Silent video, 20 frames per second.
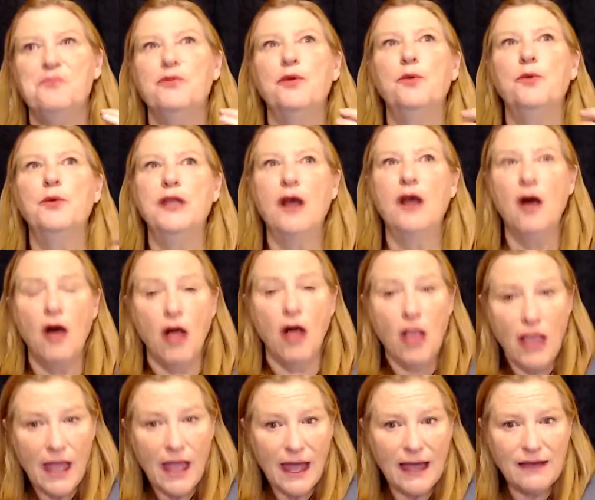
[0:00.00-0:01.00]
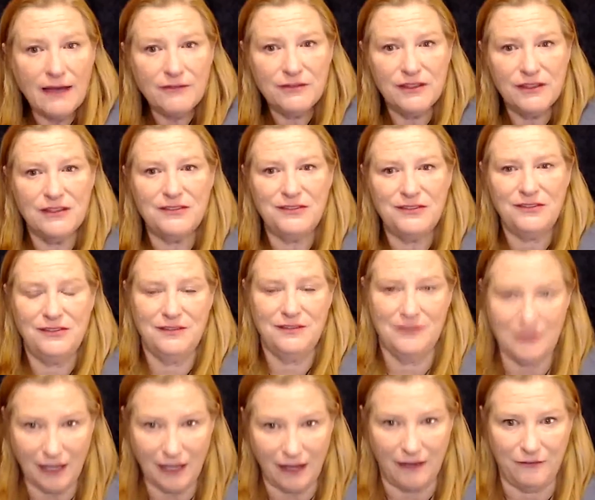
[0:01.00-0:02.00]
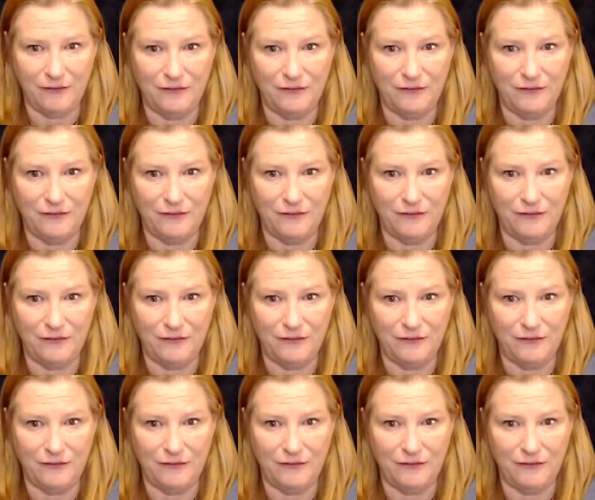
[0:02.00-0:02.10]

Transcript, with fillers: we all have this stuff